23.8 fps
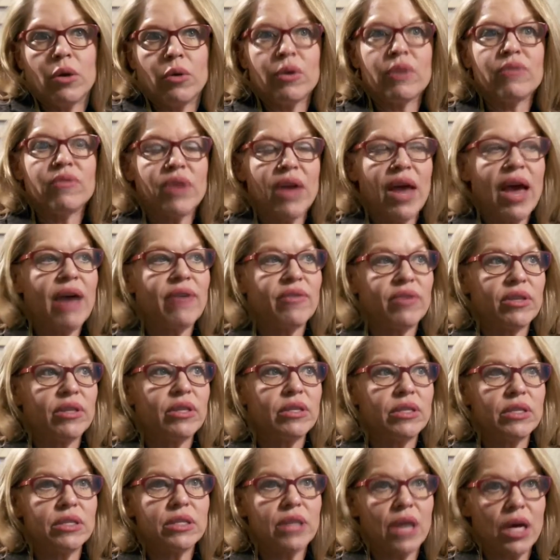You know, even having
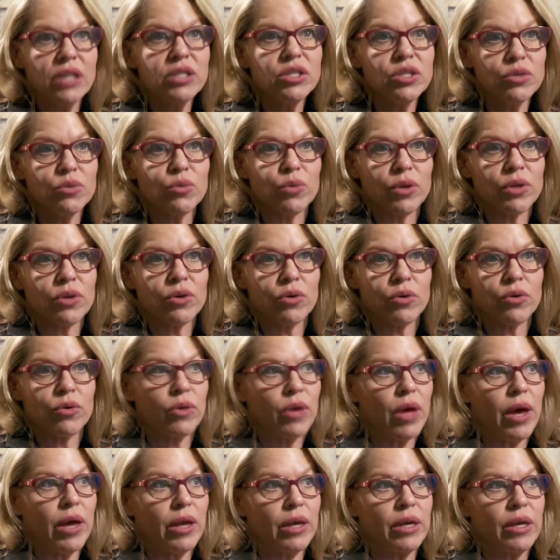the discussion with her
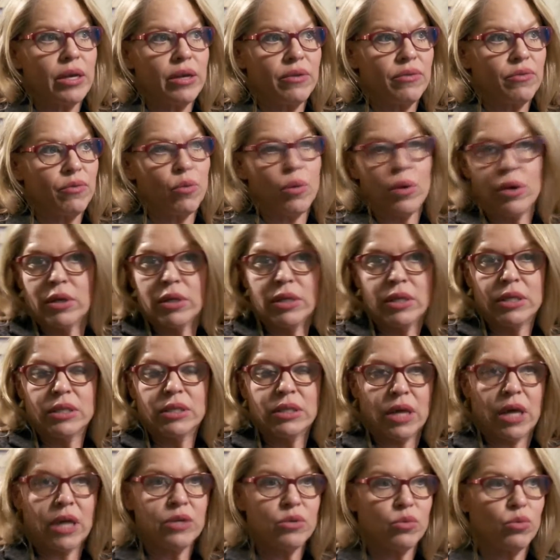that if one of these
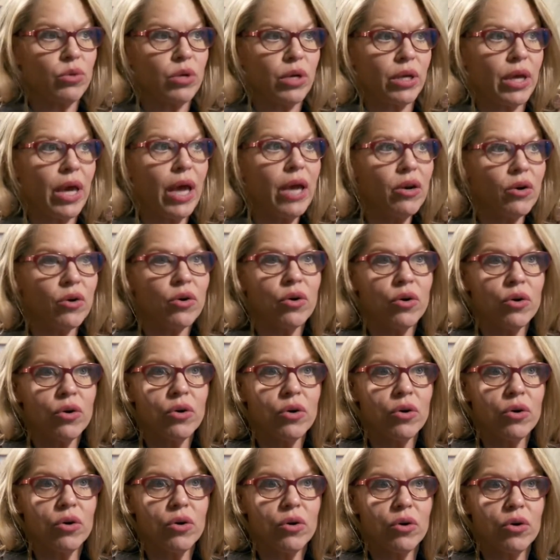guys were to get
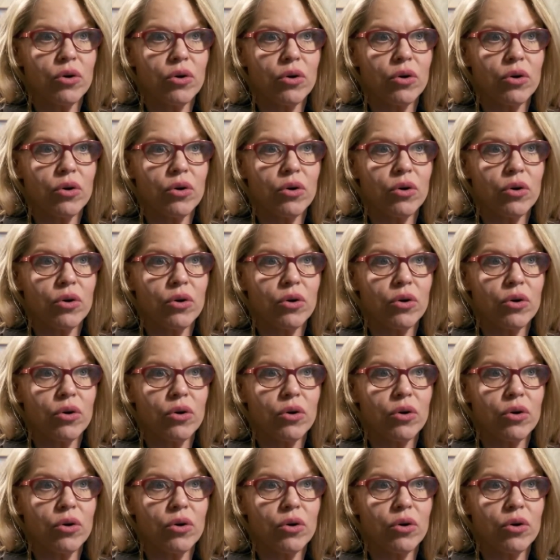her,